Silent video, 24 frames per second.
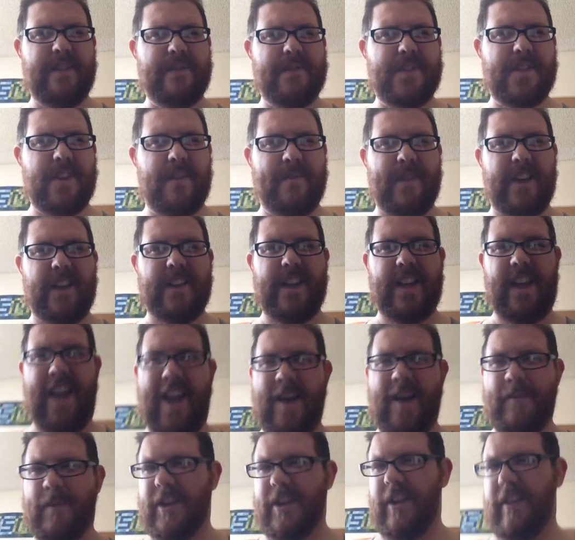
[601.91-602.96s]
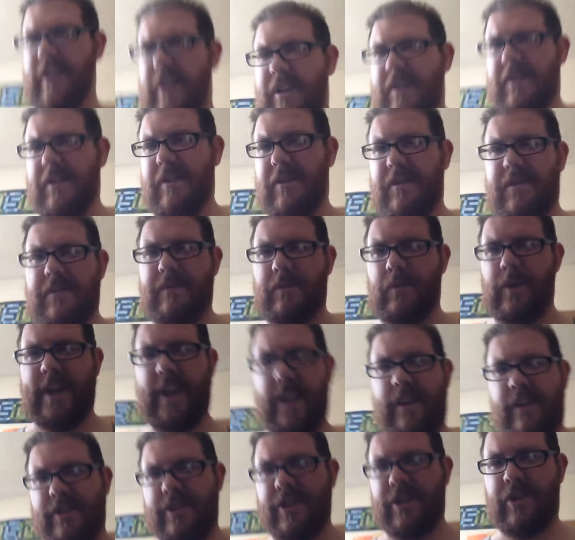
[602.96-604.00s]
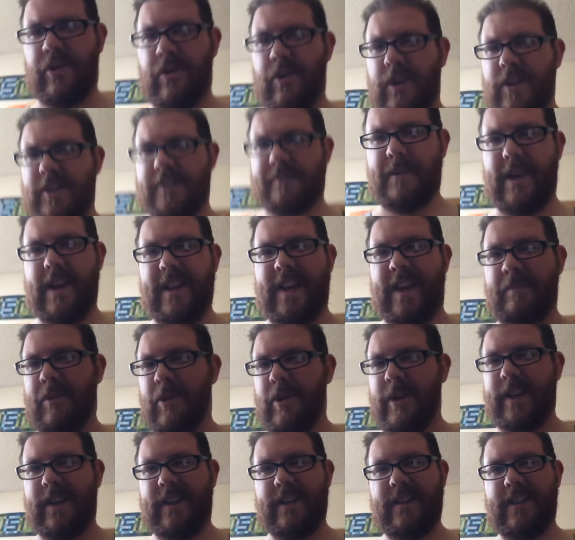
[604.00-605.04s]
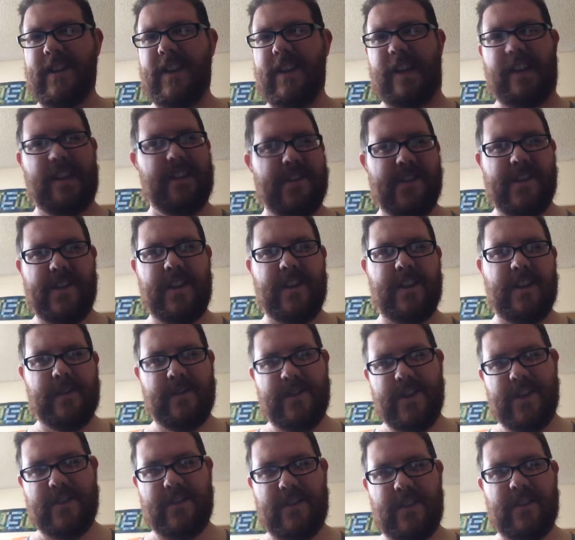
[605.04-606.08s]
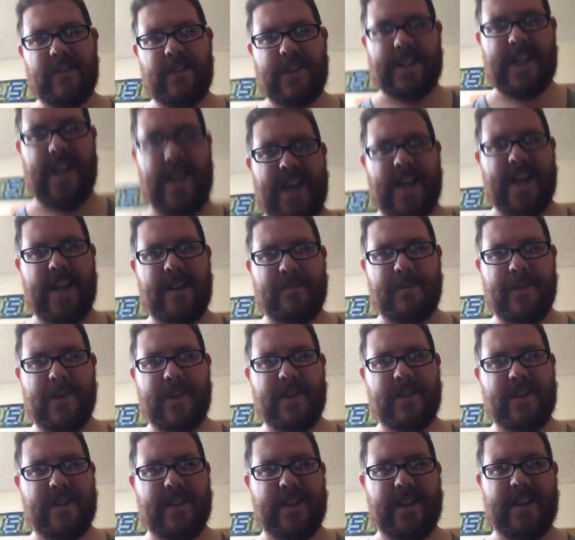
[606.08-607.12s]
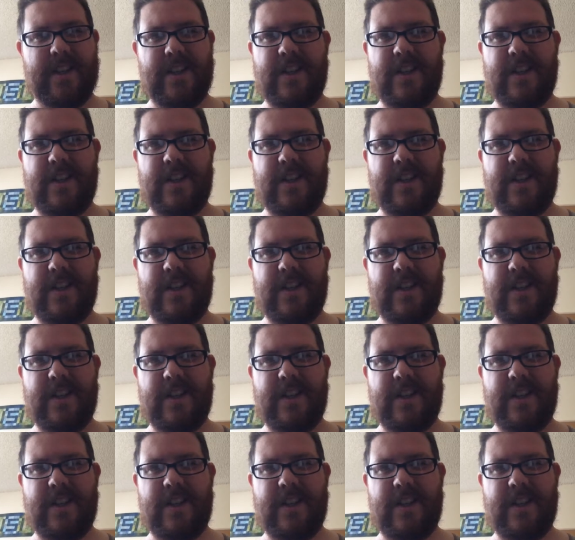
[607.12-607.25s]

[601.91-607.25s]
if something like happened to the winged horse by that point because he easily could have just used that, but